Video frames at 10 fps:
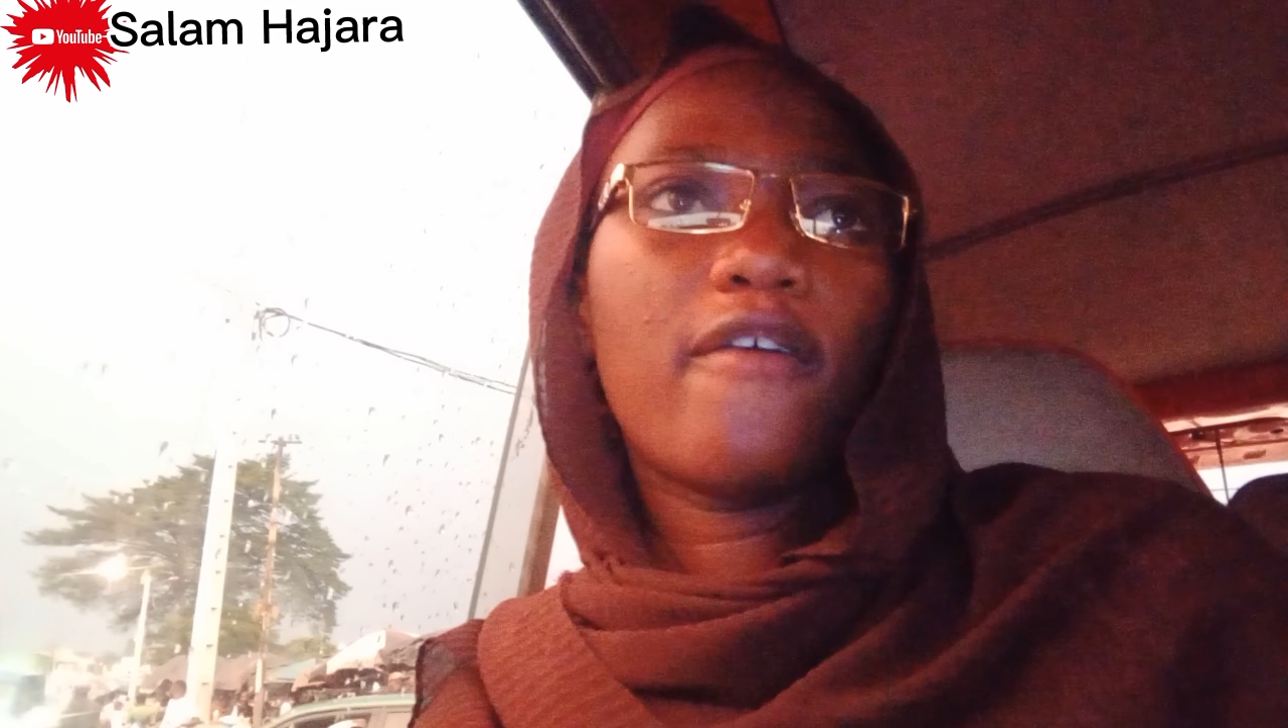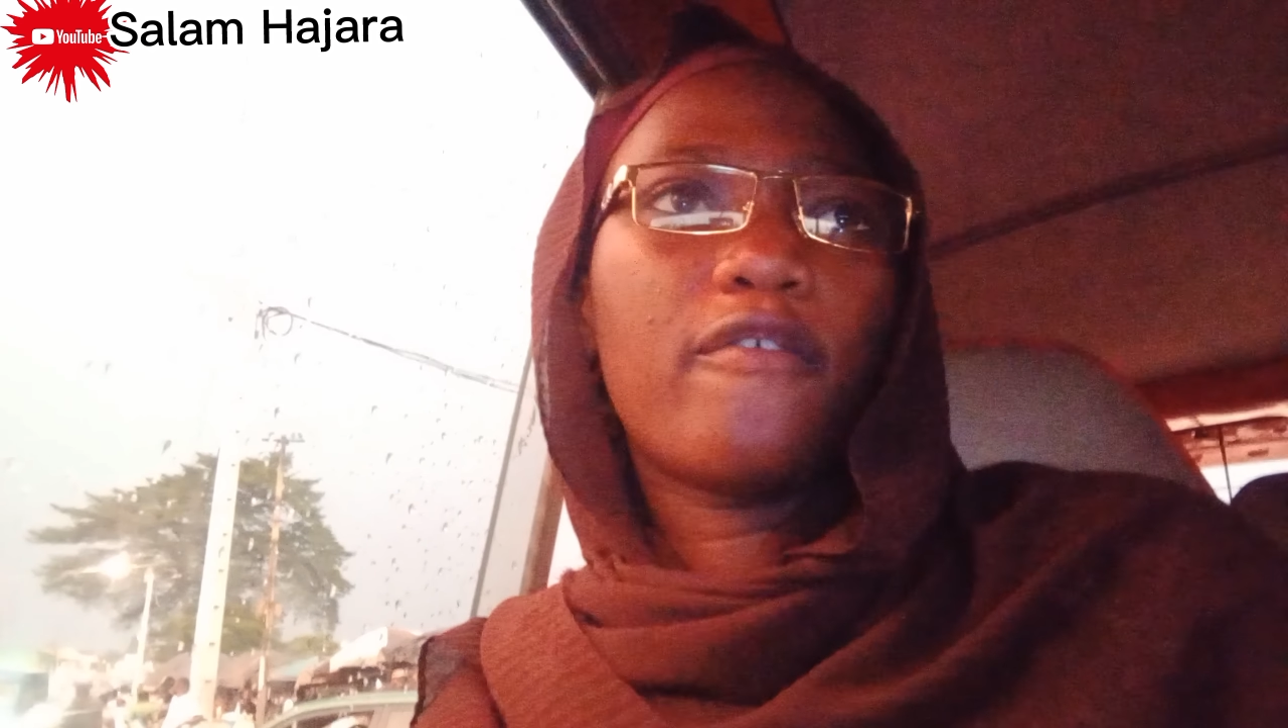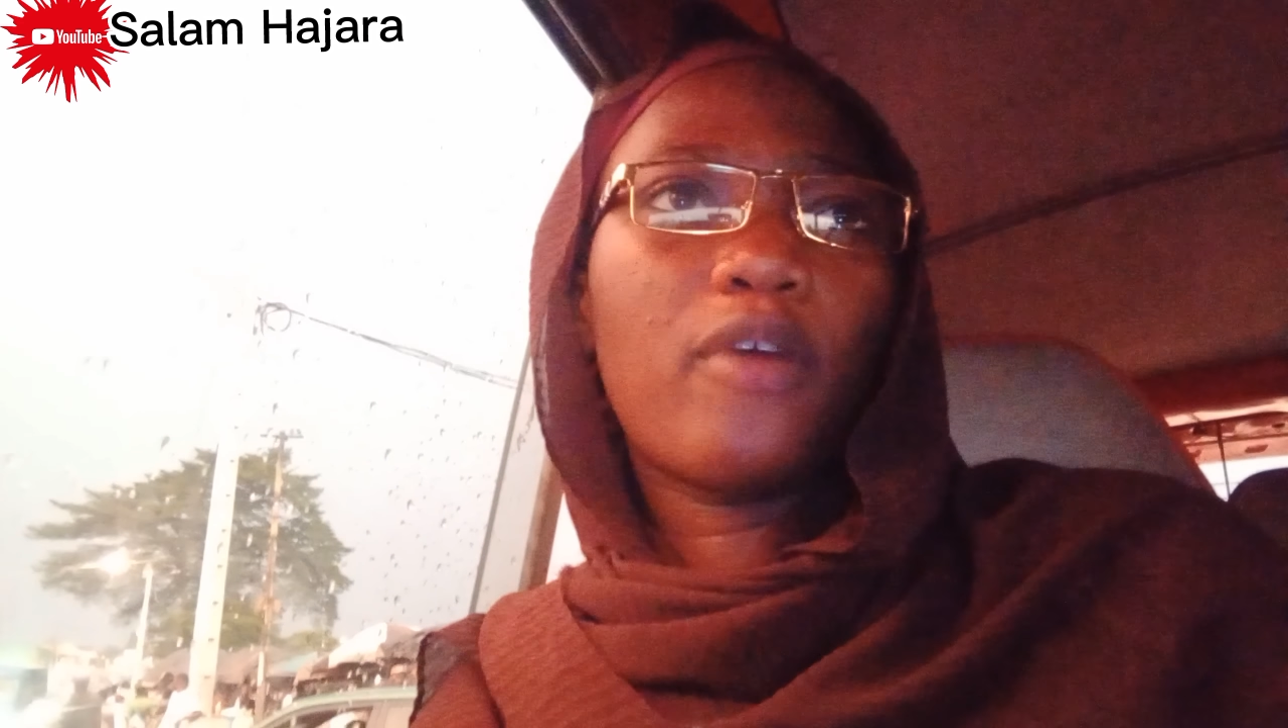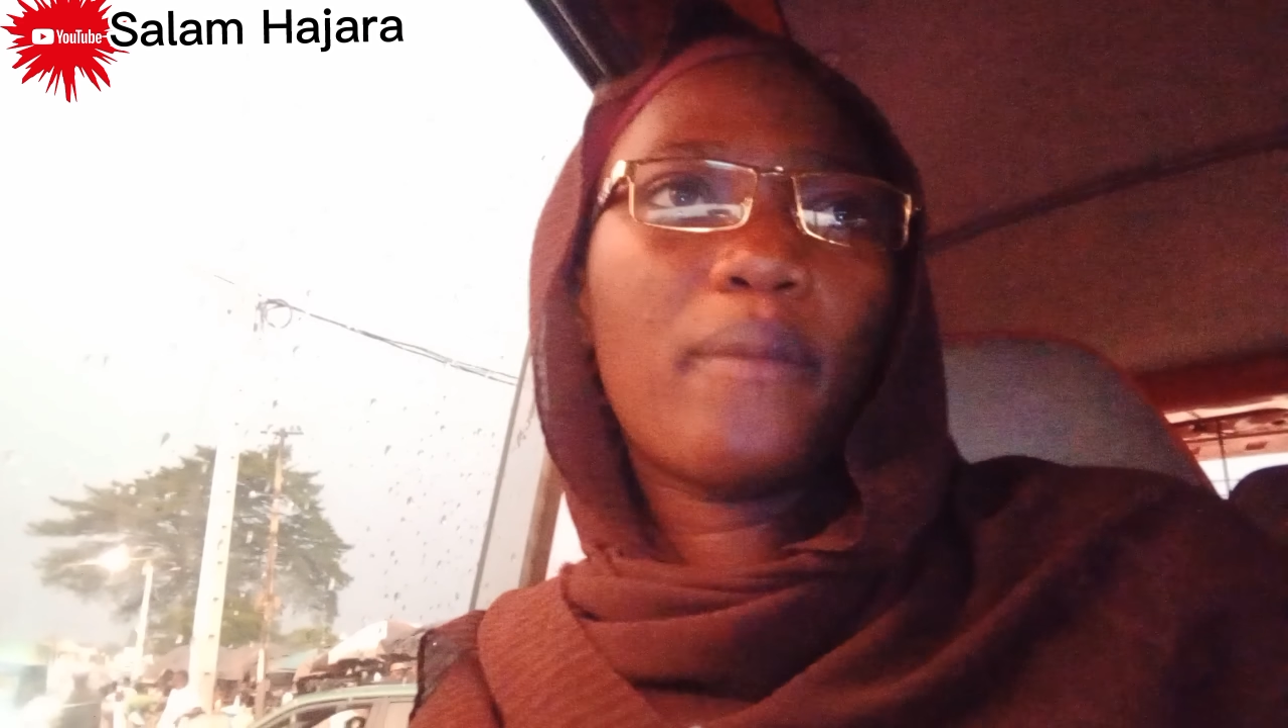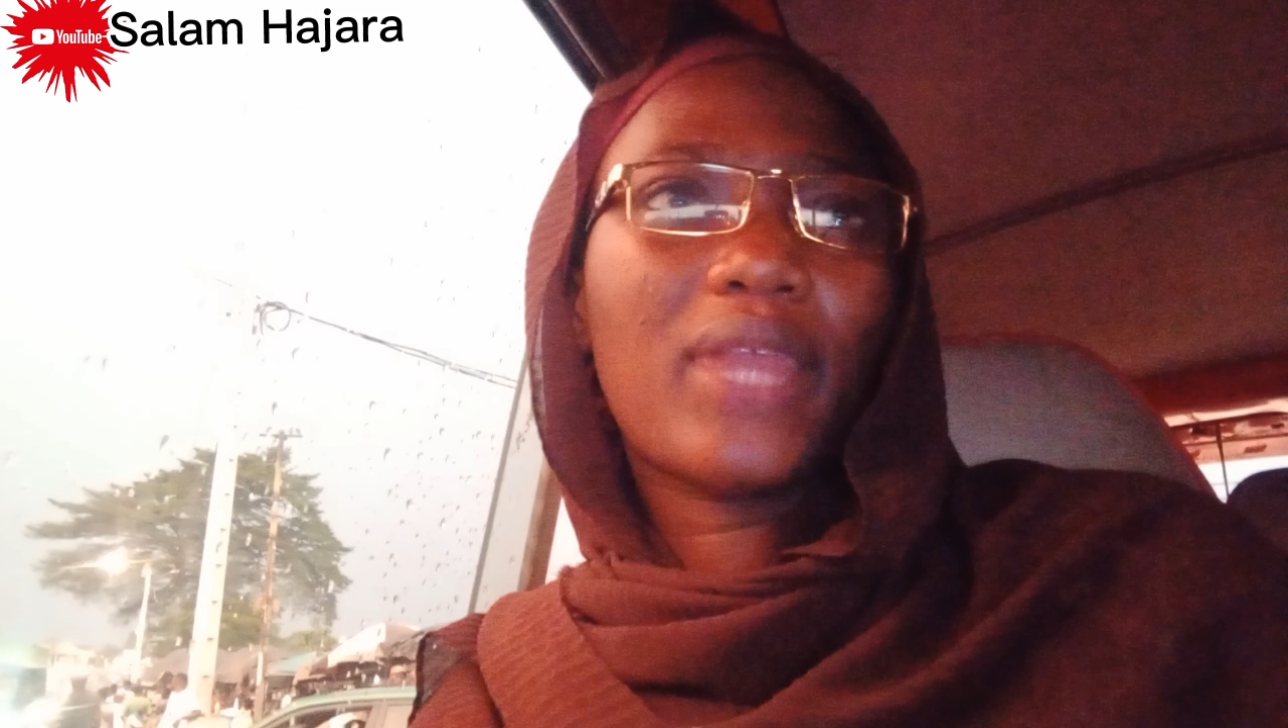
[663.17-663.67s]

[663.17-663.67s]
from